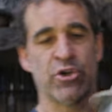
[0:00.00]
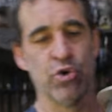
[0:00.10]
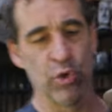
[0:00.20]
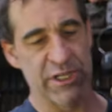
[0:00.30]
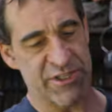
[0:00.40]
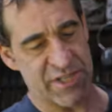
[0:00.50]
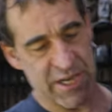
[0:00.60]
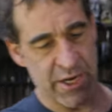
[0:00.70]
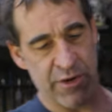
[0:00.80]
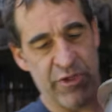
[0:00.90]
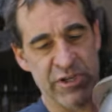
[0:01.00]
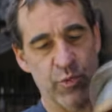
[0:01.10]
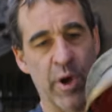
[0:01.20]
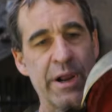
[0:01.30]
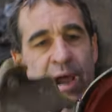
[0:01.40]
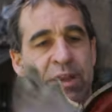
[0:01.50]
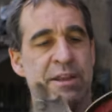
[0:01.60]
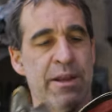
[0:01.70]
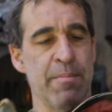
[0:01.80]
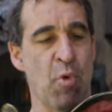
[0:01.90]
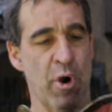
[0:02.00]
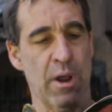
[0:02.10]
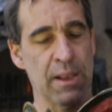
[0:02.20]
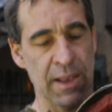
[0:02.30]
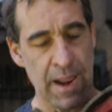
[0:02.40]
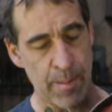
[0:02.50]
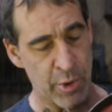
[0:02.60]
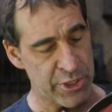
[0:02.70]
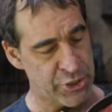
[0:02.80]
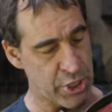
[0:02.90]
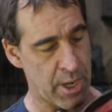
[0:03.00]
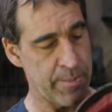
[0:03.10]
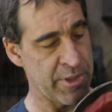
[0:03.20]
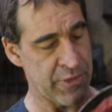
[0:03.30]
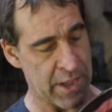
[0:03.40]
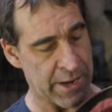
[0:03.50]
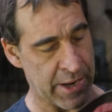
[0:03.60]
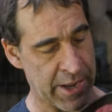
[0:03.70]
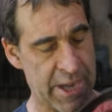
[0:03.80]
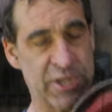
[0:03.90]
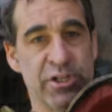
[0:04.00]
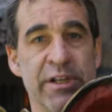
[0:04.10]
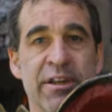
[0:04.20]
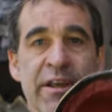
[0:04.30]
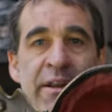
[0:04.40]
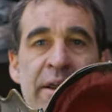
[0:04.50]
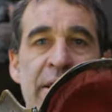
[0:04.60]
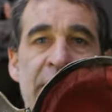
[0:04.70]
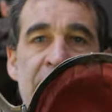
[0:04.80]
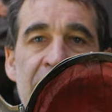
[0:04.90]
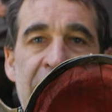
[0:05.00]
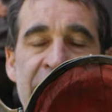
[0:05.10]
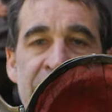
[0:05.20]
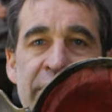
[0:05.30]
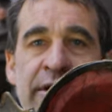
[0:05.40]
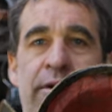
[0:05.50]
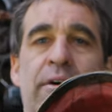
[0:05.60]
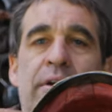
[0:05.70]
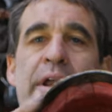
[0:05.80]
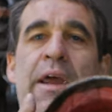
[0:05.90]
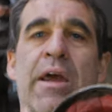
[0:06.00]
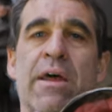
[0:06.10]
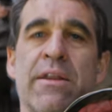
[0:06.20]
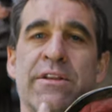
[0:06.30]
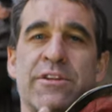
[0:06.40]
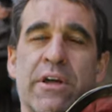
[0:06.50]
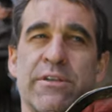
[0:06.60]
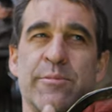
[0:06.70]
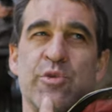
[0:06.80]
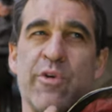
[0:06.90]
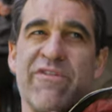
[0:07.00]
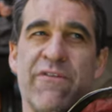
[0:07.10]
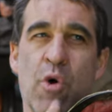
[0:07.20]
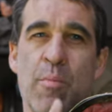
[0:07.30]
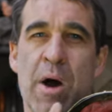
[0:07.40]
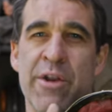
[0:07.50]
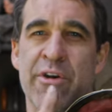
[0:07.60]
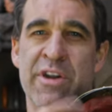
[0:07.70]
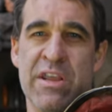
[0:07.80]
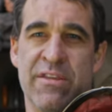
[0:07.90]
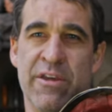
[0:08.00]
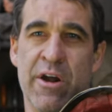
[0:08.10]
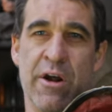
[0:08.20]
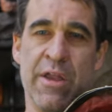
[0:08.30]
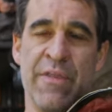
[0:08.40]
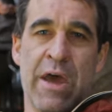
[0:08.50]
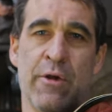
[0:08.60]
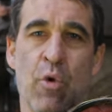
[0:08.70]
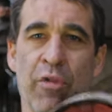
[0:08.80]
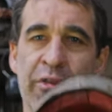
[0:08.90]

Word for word: Coolus here. This one I did a more elaborate job in that I actually did leather and it's got some sort of foam underneath there and that whole